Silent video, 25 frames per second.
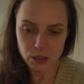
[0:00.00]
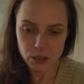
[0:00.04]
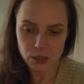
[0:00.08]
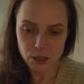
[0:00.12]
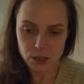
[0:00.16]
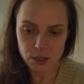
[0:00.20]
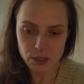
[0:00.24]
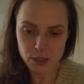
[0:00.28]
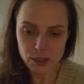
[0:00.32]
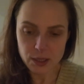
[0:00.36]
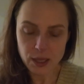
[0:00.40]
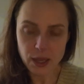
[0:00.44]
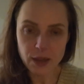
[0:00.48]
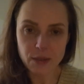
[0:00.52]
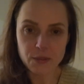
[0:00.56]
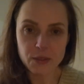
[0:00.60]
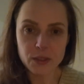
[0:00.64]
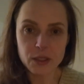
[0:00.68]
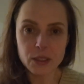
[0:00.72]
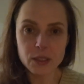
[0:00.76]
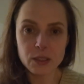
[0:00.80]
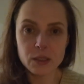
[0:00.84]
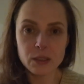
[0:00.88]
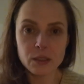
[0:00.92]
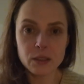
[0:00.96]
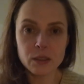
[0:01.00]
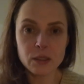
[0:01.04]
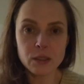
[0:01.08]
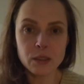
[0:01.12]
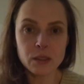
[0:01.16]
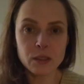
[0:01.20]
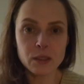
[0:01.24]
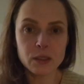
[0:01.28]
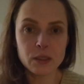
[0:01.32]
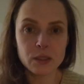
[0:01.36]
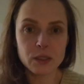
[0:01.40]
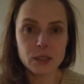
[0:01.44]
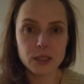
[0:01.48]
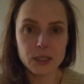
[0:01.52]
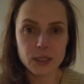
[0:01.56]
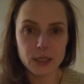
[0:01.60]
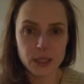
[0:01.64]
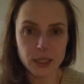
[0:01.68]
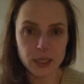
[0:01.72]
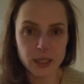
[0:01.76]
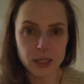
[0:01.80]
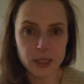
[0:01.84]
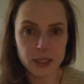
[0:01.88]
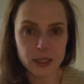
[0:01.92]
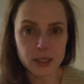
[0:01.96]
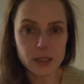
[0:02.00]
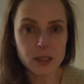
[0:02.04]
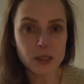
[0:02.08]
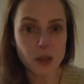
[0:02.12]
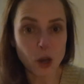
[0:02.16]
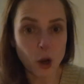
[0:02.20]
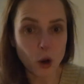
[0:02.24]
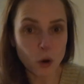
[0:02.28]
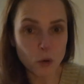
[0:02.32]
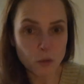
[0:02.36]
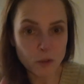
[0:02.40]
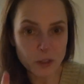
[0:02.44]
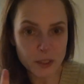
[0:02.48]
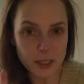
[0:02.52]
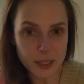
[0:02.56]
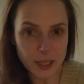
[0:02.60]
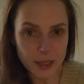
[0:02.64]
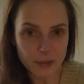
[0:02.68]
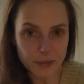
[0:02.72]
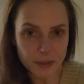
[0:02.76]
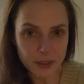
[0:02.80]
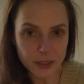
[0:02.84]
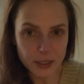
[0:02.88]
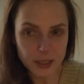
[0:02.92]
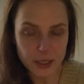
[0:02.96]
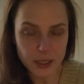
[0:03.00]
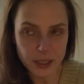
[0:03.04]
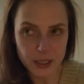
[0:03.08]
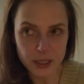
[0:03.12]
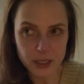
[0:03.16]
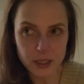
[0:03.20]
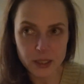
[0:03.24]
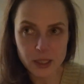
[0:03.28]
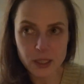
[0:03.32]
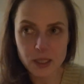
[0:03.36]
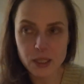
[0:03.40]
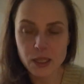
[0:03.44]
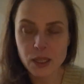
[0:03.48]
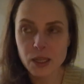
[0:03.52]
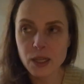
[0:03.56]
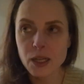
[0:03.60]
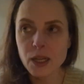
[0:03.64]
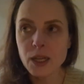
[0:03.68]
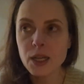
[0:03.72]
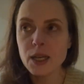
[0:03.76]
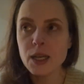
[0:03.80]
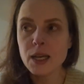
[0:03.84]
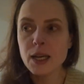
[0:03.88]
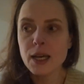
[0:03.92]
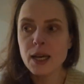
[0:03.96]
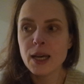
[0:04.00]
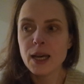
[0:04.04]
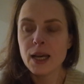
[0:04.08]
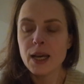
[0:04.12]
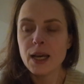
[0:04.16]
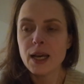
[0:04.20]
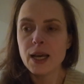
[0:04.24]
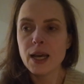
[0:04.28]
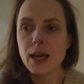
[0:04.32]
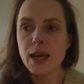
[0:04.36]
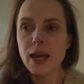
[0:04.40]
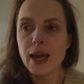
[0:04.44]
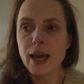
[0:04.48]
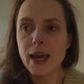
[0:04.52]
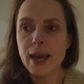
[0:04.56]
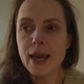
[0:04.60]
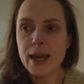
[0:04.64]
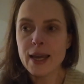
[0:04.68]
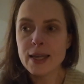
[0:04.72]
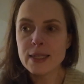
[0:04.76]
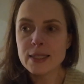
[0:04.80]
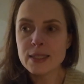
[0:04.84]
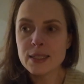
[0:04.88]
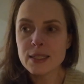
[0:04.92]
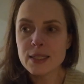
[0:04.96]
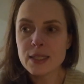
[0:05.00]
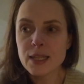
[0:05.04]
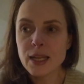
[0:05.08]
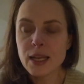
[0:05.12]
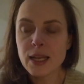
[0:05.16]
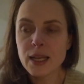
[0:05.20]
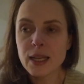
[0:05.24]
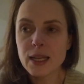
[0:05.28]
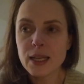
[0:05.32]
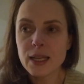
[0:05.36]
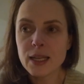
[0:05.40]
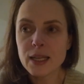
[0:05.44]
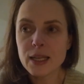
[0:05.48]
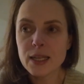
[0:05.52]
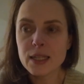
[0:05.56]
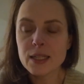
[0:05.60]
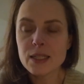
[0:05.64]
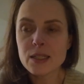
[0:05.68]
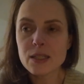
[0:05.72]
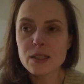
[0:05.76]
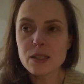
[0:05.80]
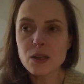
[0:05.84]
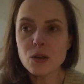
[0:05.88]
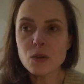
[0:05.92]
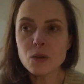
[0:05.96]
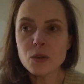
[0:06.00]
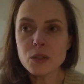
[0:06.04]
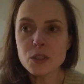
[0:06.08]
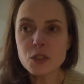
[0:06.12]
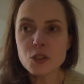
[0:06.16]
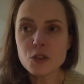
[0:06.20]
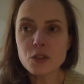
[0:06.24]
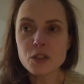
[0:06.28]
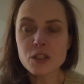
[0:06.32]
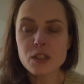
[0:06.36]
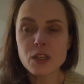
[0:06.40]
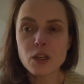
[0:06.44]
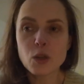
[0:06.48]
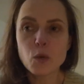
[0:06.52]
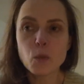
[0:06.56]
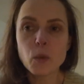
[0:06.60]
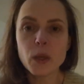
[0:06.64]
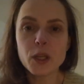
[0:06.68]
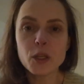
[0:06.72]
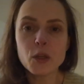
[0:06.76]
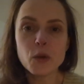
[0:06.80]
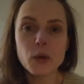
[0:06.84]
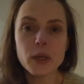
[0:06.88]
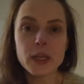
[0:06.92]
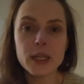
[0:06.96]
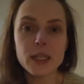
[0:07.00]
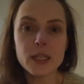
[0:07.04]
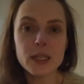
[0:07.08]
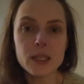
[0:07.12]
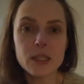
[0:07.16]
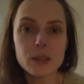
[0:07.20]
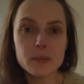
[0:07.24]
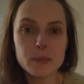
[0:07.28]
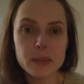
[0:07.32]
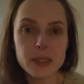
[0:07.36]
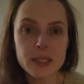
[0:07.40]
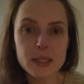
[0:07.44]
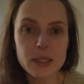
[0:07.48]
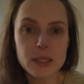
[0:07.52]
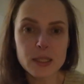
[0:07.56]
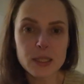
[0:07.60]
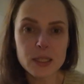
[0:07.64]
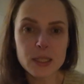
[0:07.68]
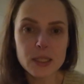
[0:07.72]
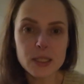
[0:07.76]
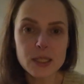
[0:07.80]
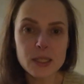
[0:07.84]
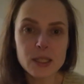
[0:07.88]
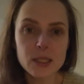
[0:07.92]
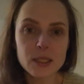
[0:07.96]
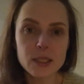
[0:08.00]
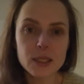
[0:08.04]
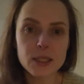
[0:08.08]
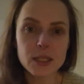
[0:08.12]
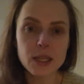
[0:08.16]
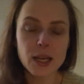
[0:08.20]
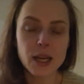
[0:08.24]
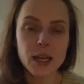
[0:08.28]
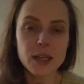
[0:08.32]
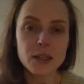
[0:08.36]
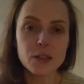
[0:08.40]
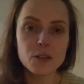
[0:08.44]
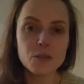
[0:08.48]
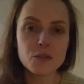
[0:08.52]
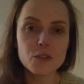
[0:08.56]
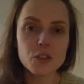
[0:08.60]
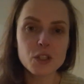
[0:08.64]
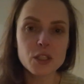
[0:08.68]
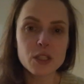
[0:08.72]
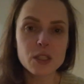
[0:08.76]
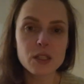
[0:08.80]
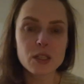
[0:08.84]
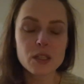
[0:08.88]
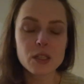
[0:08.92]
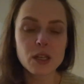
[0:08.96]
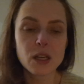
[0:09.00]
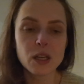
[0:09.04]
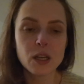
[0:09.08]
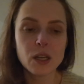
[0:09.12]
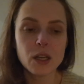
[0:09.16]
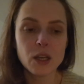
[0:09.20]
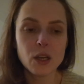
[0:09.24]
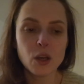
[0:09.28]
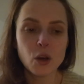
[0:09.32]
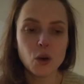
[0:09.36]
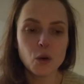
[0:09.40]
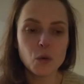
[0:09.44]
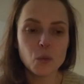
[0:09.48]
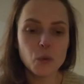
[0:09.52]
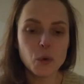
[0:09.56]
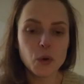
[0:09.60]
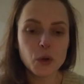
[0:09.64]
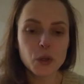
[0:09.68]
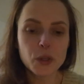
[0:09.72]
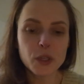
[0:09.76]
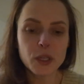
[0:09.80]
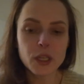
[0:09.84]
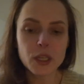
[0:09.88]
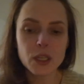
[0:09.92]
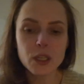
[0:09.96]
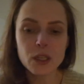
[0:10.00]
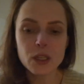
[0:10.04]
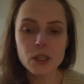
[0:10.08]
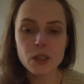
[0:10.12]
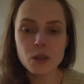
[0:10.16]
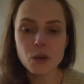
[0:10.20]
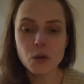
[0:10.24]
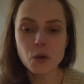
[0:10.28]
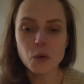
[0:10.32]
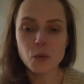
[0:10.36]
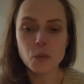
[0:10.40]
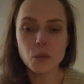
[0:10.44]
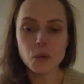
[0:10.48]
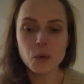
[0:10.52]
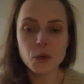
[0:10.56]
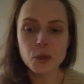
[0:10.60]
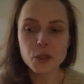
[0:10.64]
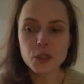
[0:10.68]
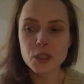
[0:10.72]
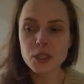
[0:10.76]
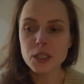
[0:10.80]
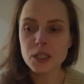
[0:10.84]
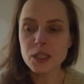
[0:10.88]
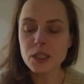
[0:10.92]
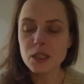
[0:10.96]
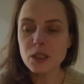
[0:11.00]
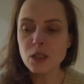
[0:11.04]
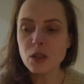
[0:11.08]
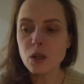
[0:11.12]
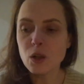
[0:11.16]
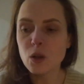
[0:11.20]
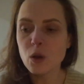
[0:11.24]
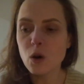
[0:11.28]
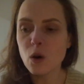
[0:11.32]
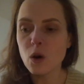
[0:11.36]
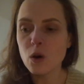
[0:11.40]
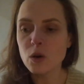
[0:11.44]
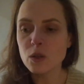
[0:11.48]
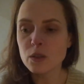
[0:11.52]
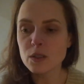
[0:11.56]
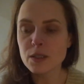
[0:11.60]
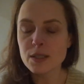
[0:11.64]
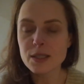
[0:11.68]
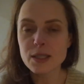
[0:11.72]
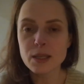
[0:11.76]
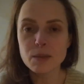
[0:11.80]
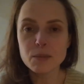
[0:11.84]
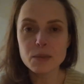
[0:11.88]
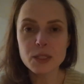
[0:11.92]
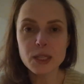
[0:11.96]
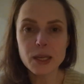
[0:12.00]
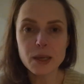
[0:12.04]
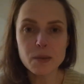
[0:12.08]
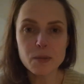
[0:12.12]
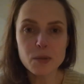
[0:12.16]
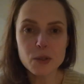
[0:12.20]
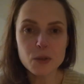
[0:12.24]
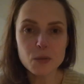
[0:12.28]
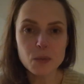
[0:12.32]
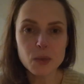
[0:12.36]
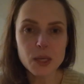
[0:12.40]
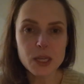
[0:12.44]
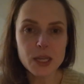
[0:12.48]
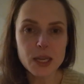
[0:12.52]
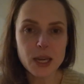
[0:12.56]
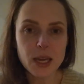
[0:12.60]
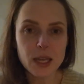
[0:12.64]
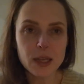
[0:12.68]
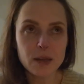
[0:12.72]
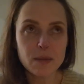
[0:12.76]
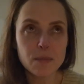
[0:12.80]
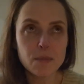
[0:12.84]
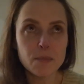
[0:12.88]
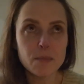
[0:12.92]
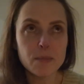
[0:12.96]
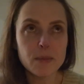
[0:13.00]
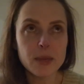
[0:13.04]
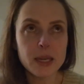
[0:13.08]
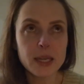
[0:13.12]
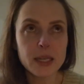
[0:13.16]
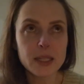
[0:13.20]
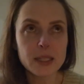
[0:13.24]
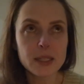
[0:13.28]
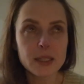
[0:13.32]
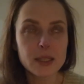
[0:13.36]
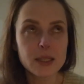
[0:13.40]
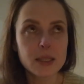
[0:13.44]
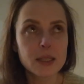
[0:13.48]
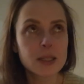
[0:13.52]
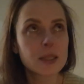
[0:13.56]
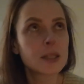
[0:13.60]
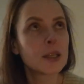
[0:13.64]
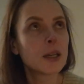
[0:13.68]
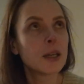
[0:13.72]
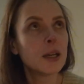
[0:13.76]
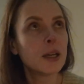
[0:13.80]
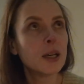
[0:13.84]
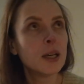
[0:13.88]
7 years, over 7 years. And it is so interesting when you're in the business and you're kind of just working along. Sometimes we can miss